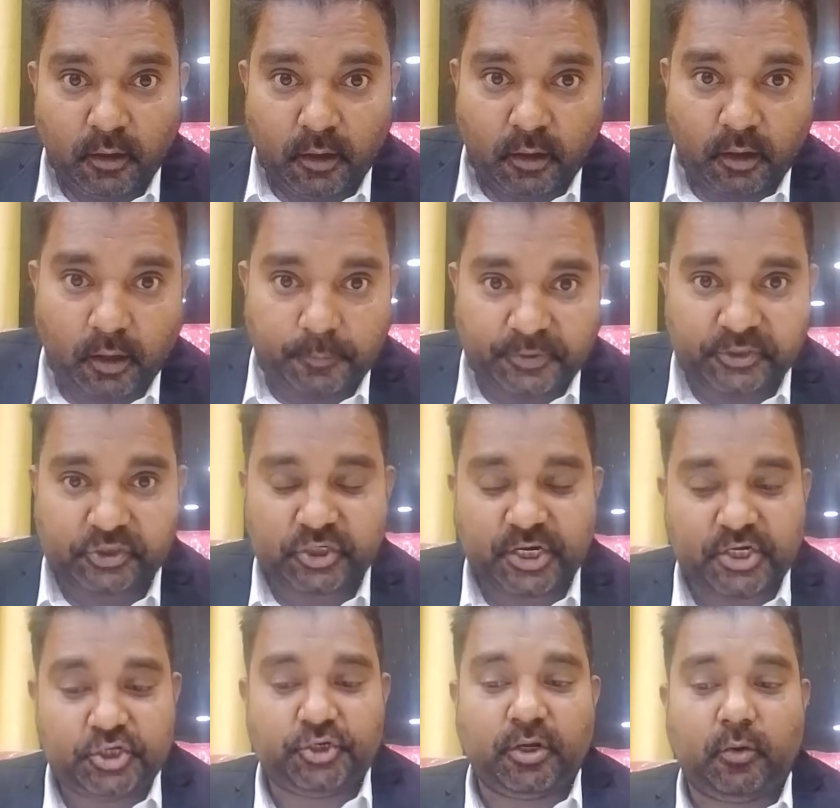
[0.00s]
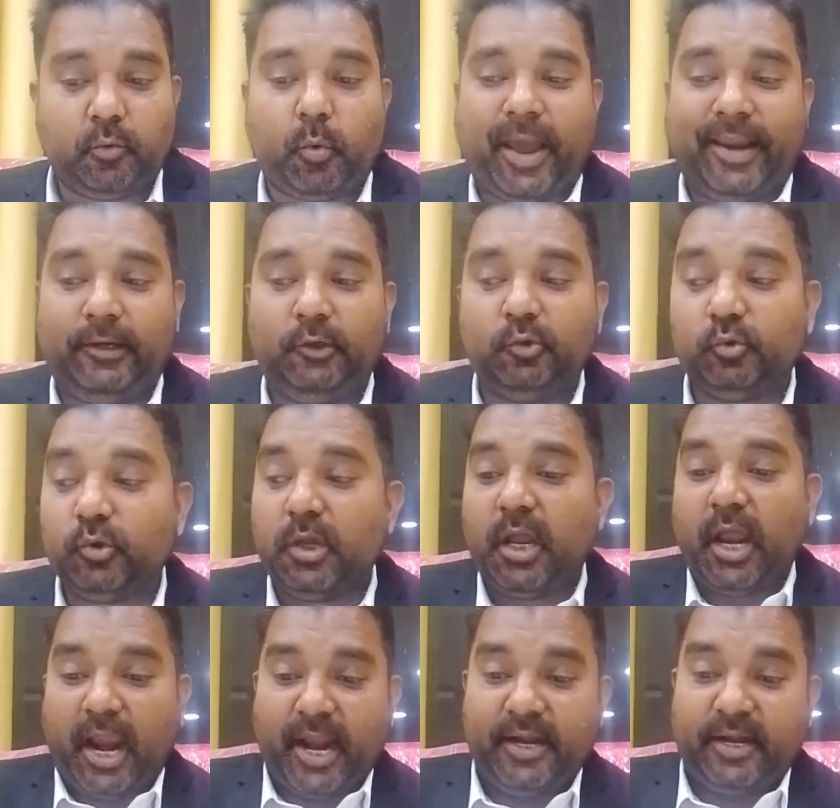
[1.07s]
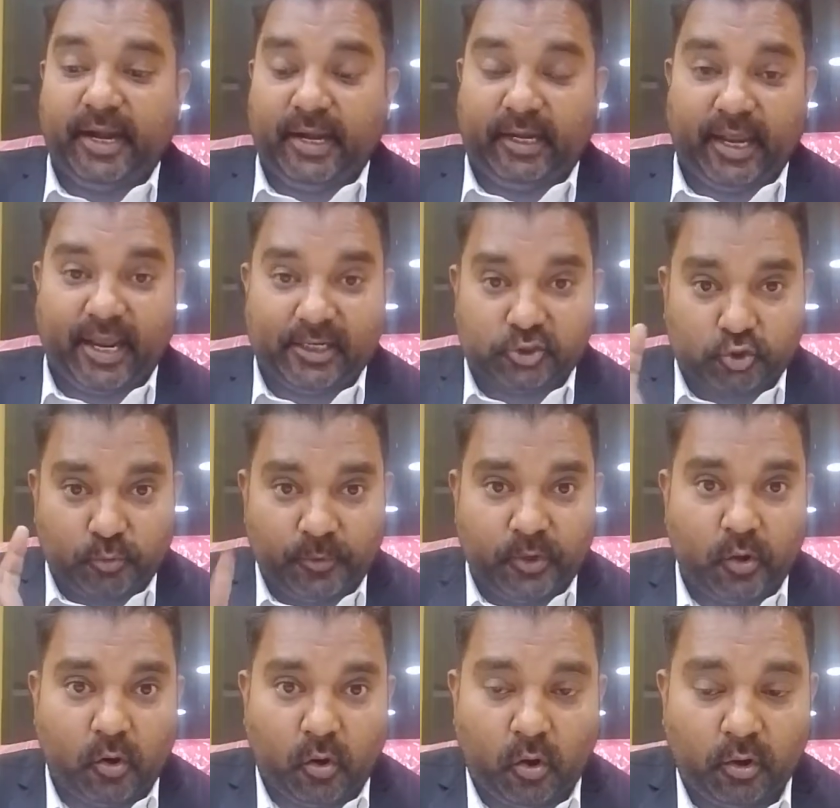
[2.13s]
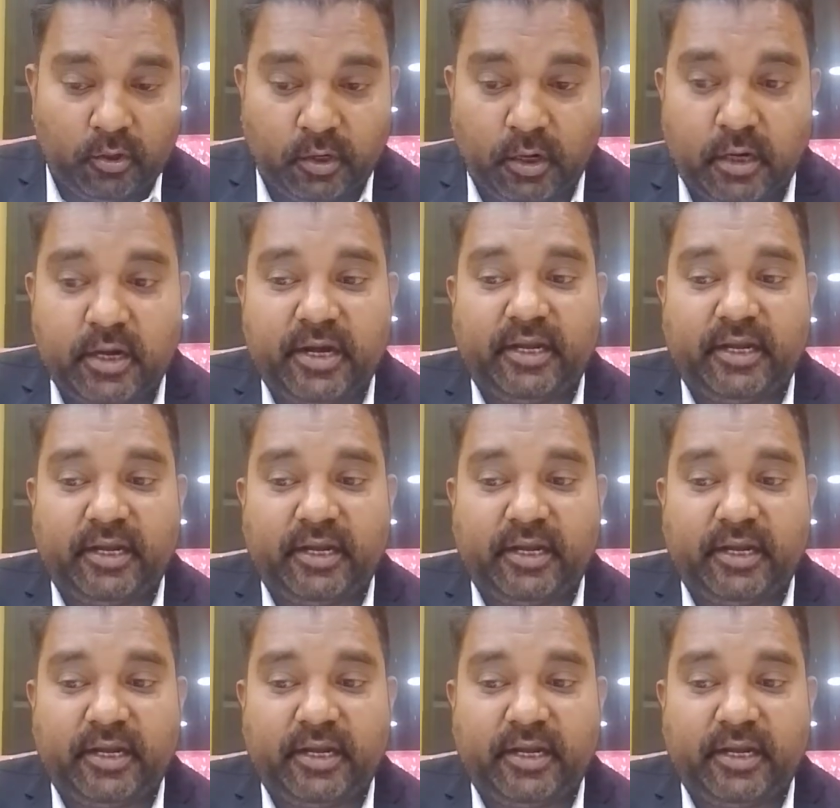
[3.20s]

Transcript: presidential value, and it has to be honored,